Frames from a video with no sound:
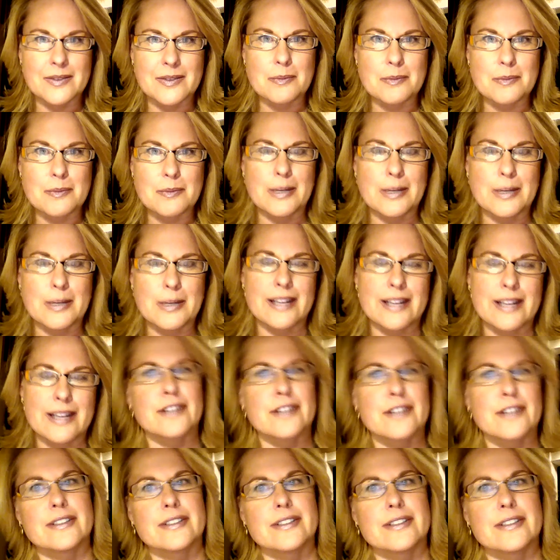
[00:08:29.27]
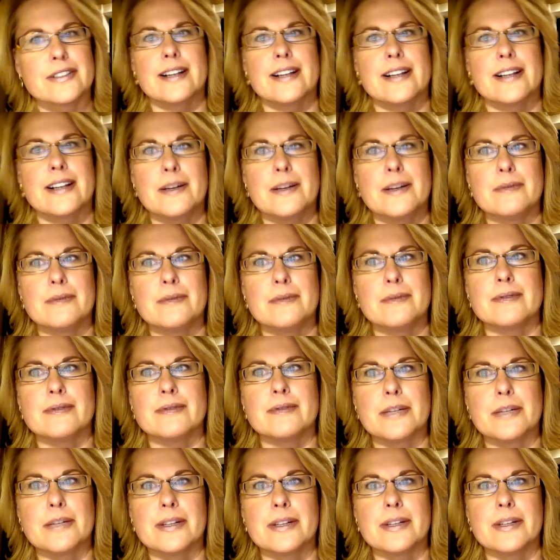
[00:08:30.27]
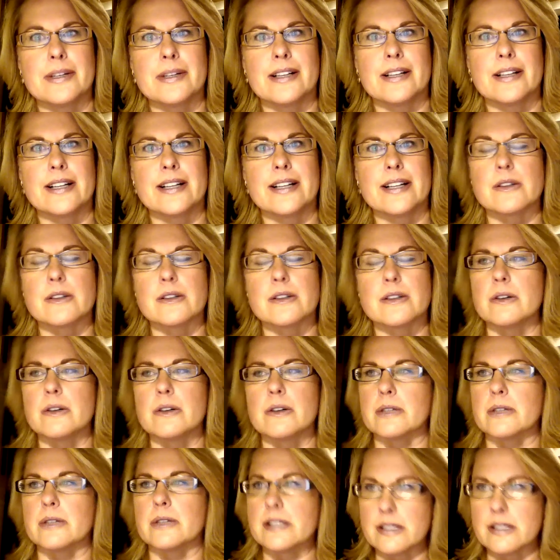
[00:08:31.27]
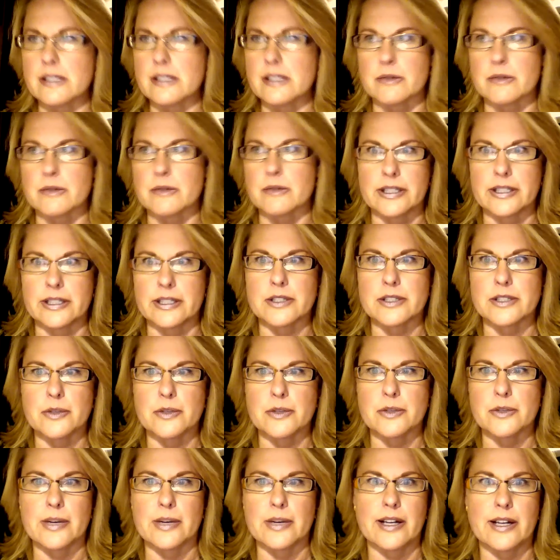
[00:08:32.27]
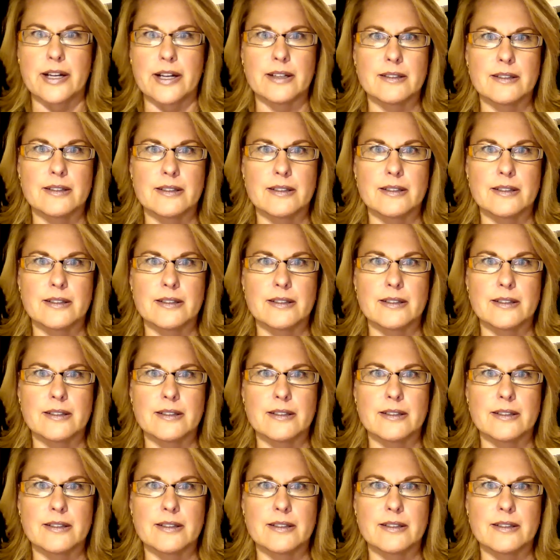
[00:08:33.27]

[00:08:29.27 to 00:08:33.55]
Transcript: But I think over time they realize, oh, this is really a two-way